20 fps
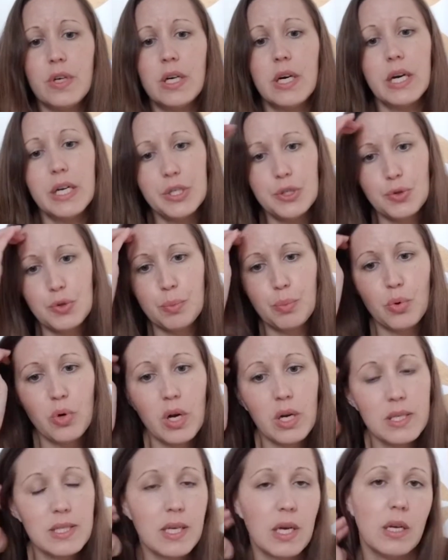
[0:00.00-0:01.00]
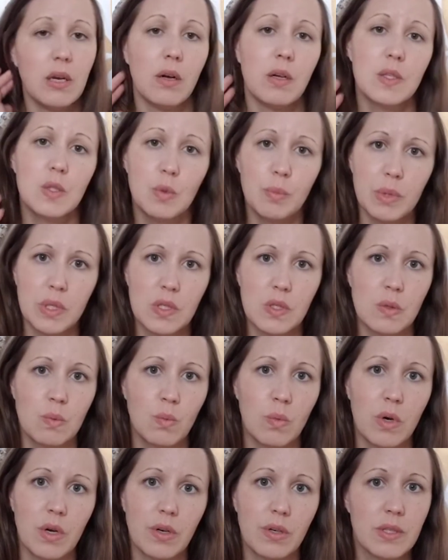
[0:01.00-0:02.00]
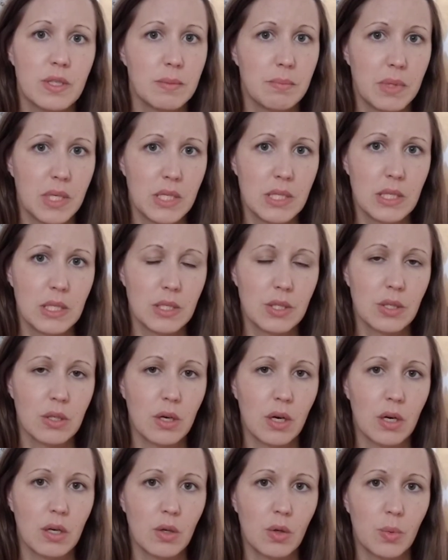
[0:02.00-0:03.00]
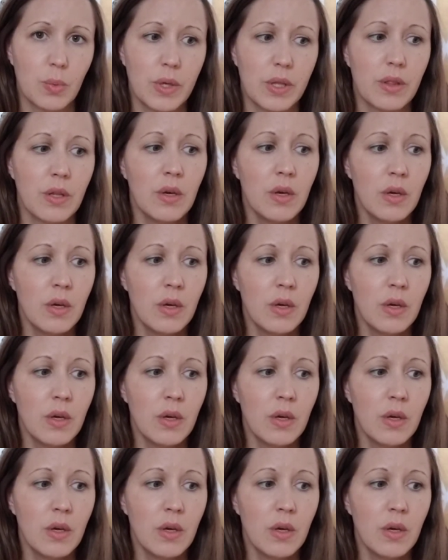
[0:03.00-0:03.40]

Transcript: hydrogen peroxide also mixed in water is amazing to gargle with